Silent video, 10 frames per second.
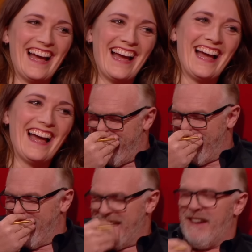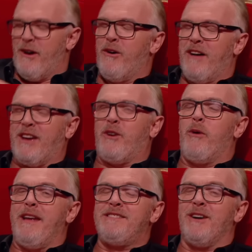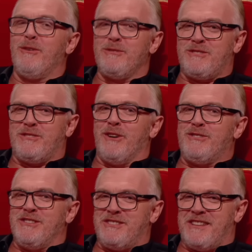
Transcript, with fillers: And all that quaint old Scottish